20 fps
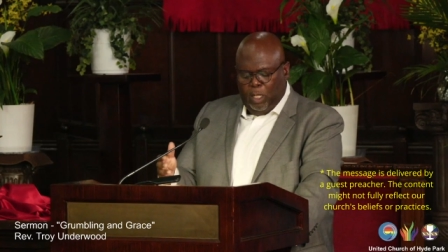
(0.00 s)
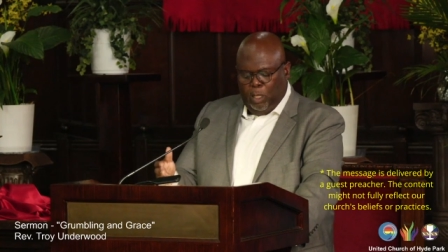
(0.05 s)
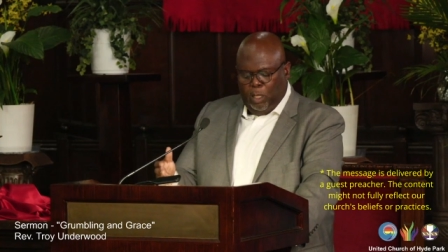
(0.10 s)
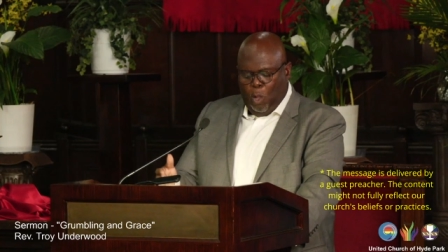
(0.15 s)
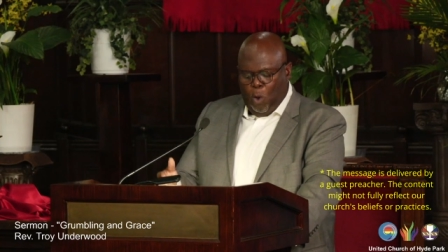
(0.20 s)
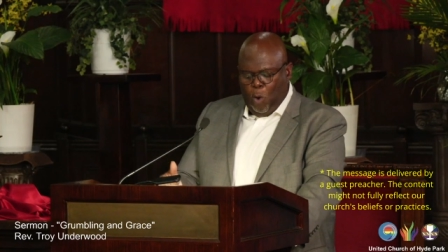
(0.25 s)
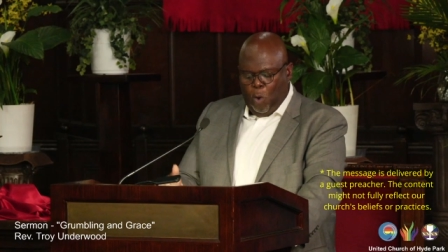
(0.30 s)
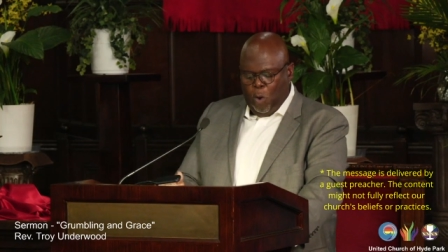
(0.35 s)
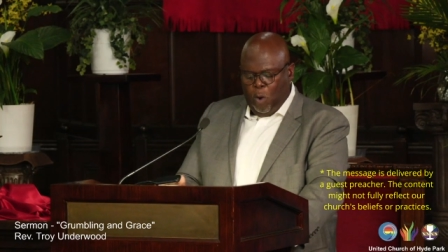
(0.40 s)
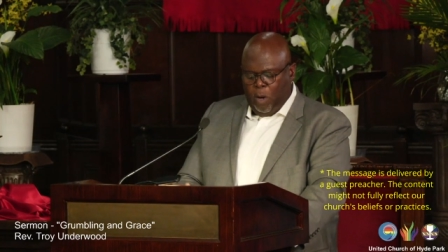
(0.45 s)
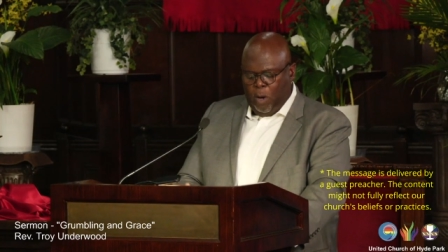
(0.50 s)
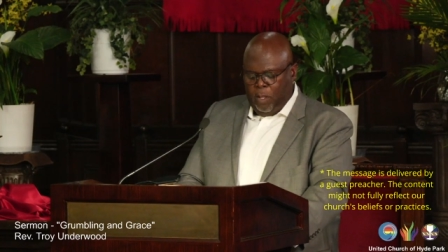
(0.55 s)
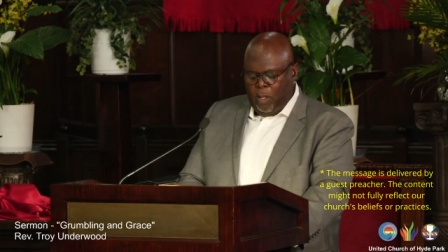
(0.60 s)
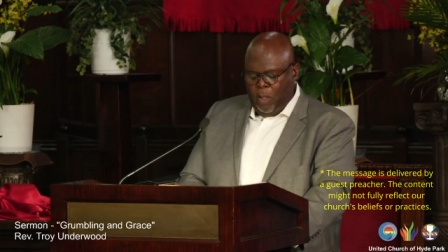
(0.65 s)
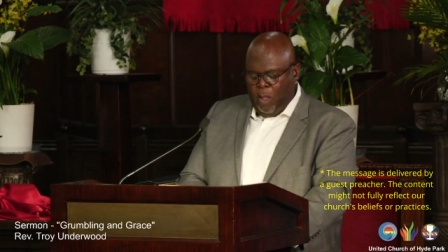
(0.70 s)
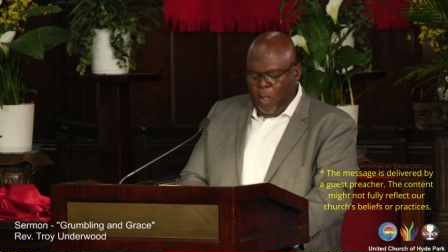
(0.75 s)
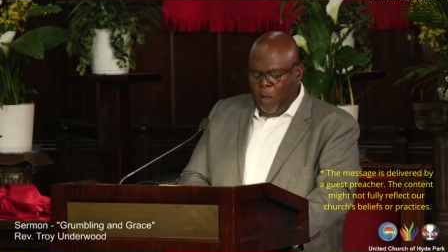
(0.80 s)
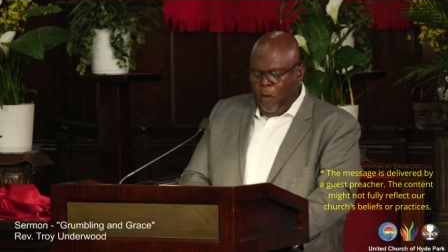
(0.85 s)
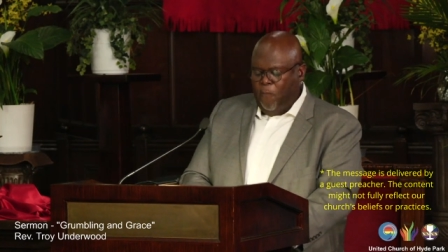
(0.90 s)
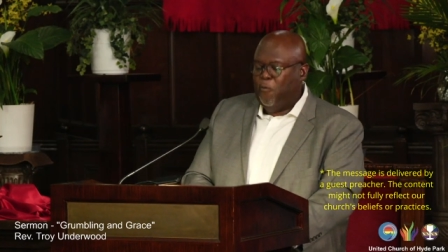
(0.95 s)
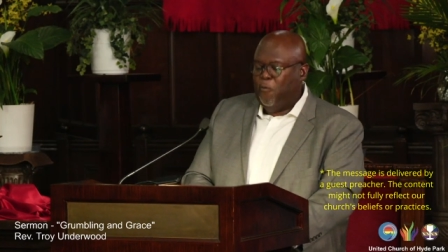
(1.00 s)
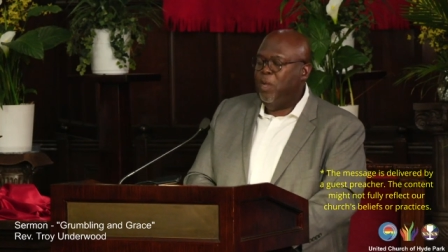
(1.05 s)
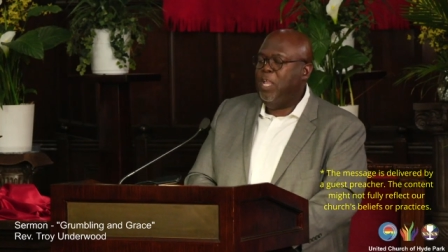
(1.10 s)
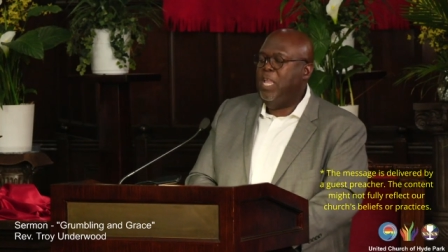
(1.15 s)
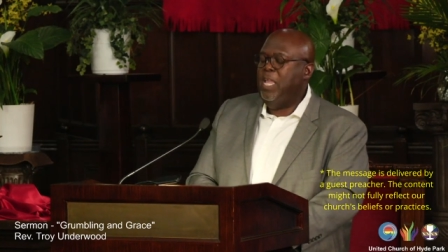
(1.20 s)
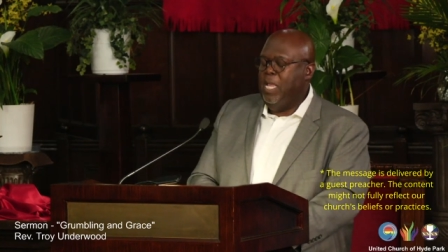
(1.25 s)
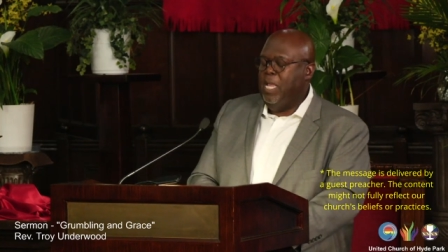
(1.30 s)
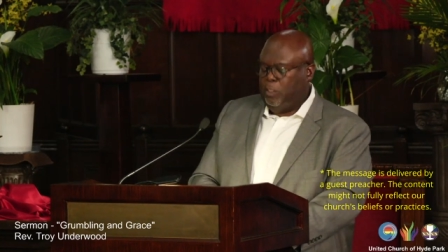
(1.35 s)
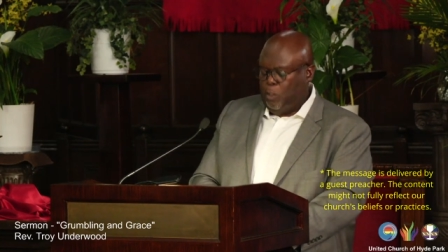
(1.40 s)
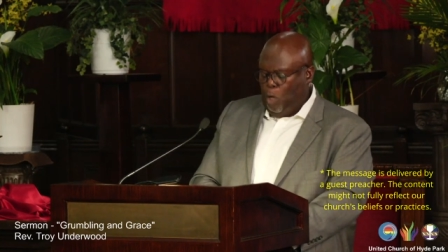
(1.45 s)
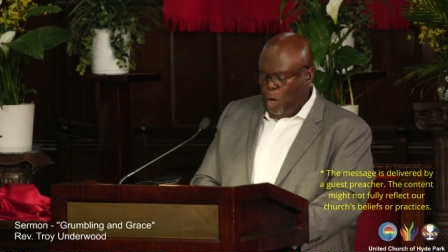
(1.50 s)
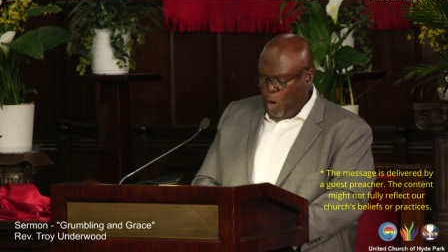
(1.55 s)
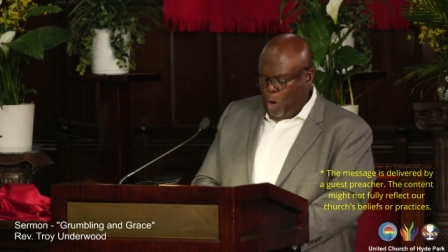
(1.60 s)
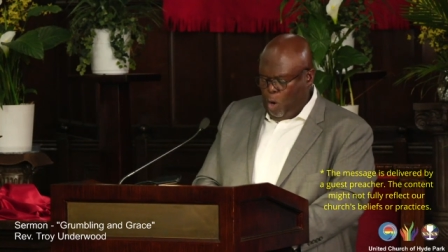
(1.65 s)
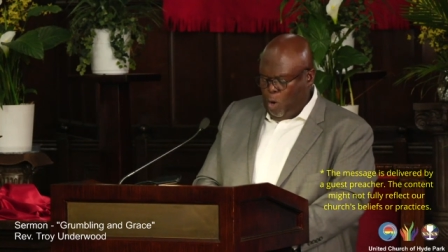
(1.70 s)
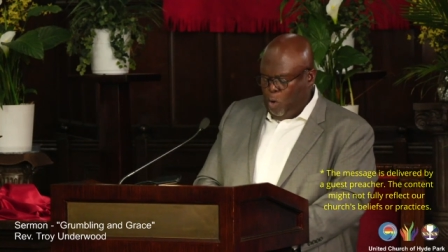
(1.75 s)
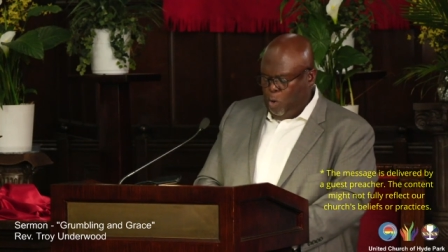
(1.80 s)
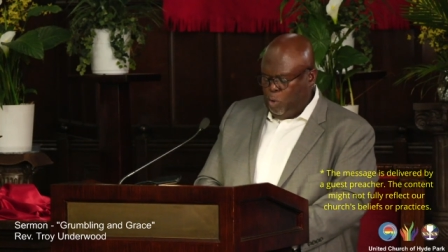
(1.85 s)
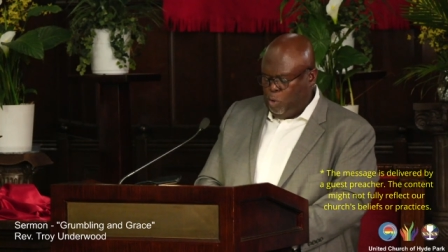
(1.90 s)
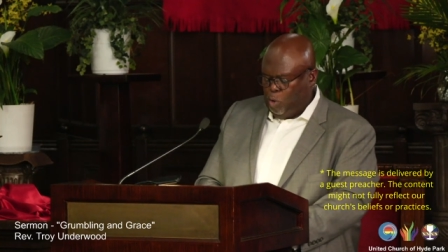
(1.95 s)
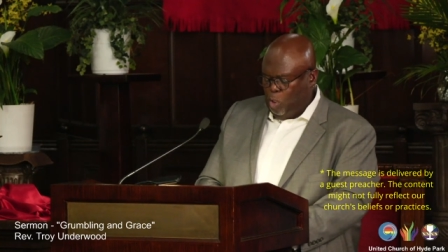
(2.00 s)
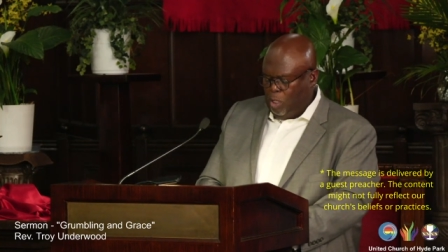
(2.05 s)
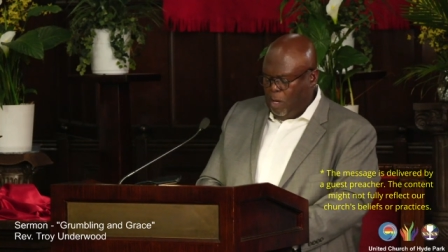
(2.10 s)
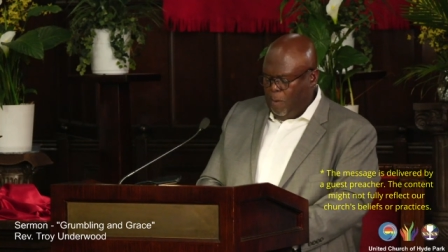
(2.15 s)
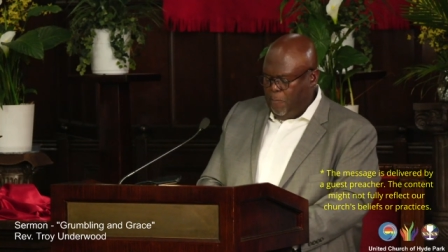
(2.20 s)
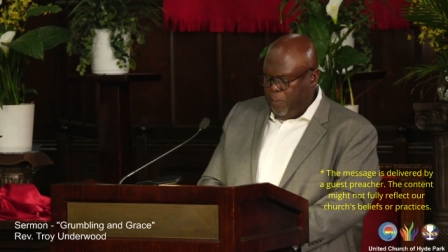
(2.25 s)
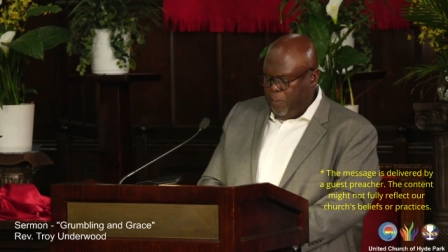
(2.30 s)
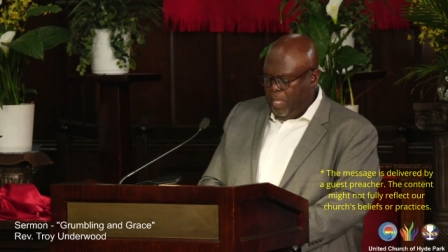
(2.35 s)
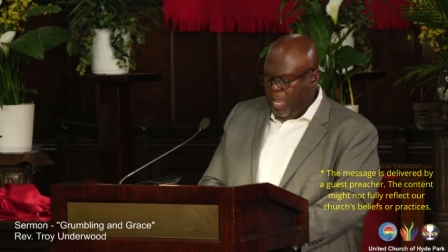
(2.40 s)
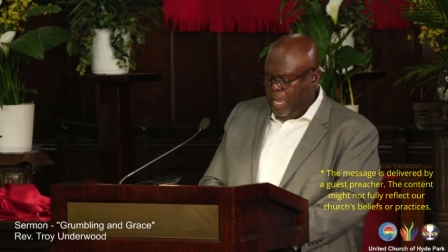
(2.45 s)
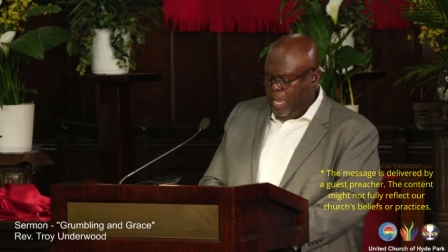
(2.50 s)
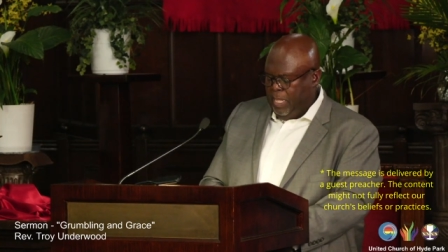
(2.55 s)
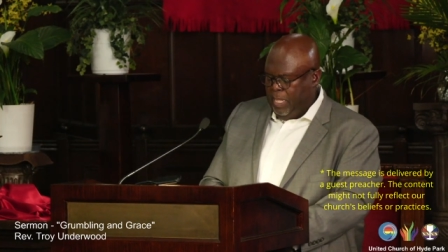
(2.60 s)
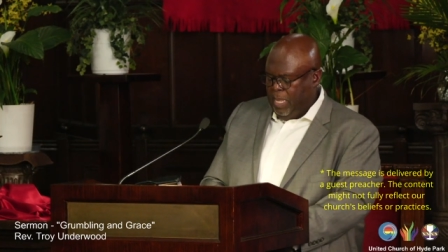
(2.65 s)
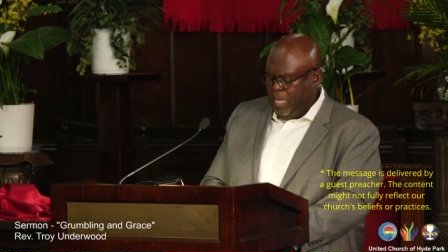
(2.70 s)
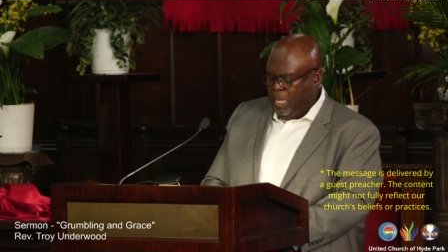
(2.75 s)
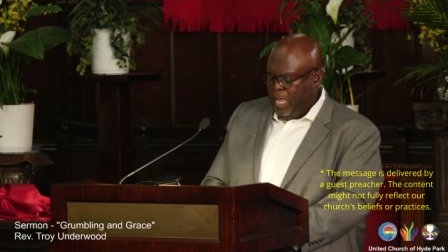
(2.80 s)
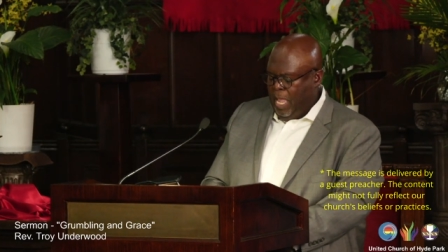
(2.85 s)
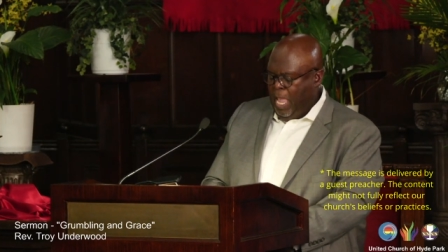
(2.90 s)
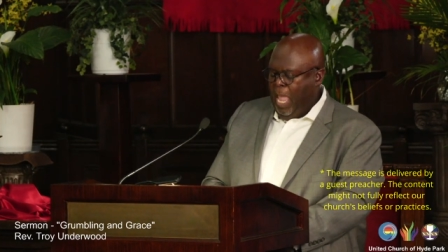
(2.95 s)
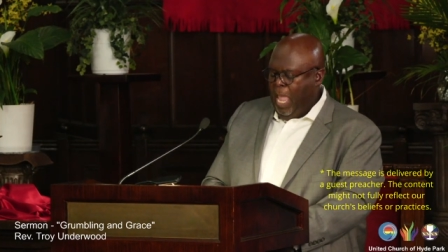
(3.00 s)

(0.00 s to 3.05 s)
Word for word: Lord, for he has heard your complaining.